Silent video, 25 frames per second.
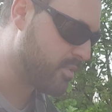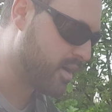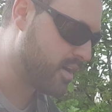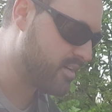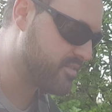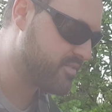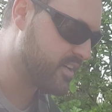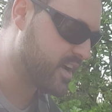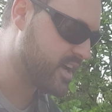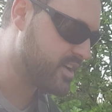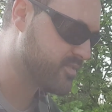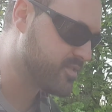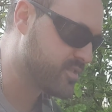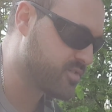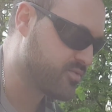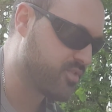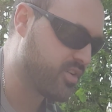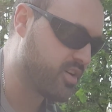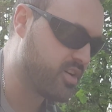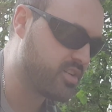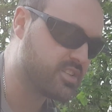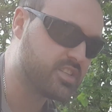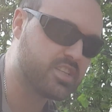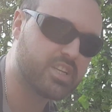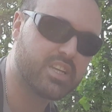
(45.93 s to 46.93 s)
my favoured
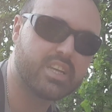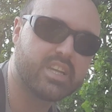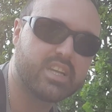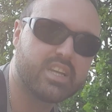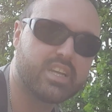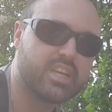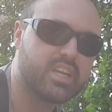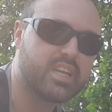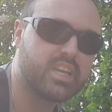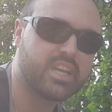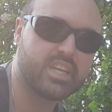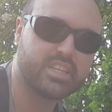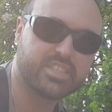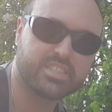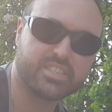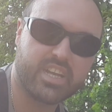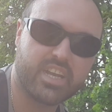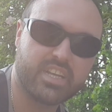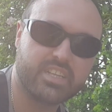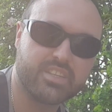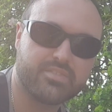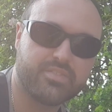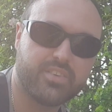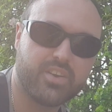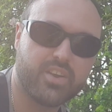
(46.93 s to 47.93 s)
rod is
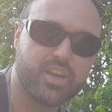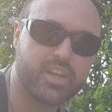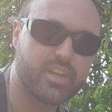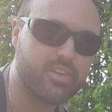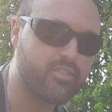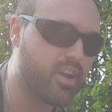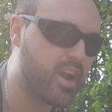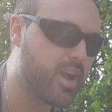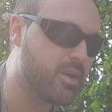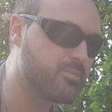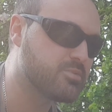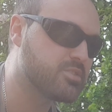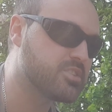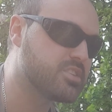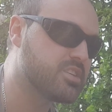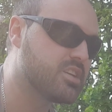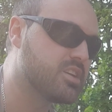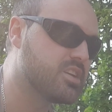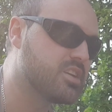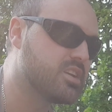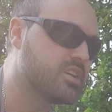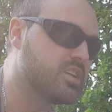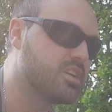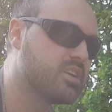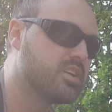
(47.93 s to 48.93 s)
10 to 30 grams,
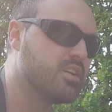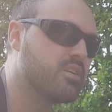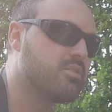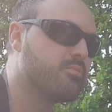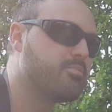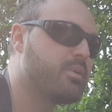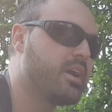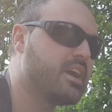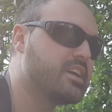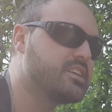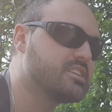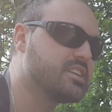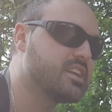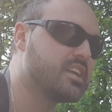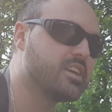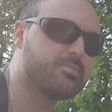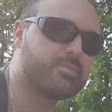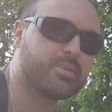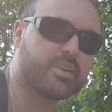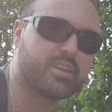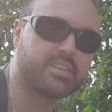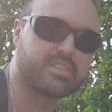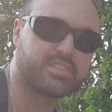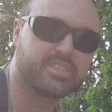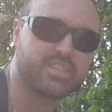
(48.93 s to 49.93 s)
basically
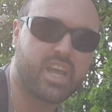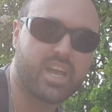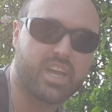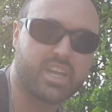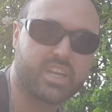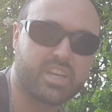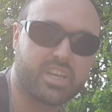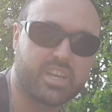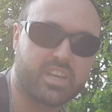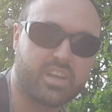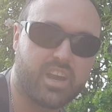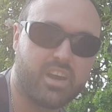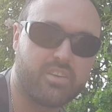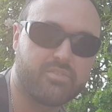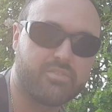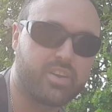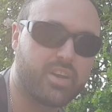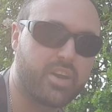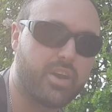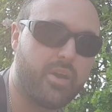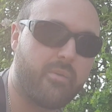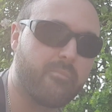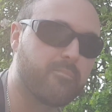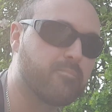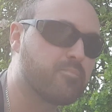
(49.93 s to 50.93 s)
because that can
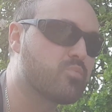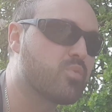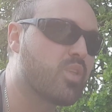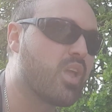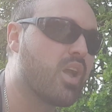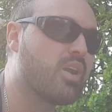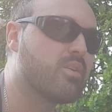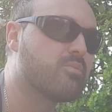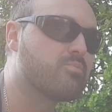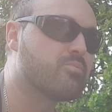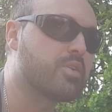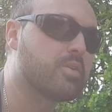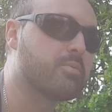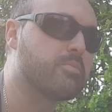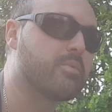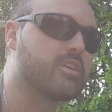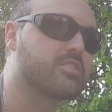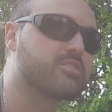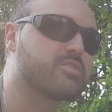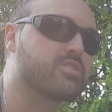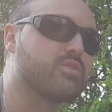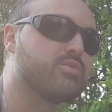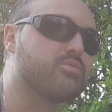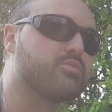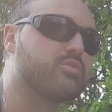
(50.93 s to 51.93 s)
cover pretty
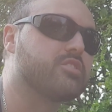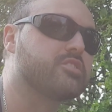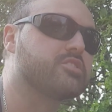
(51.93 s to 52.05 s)
much all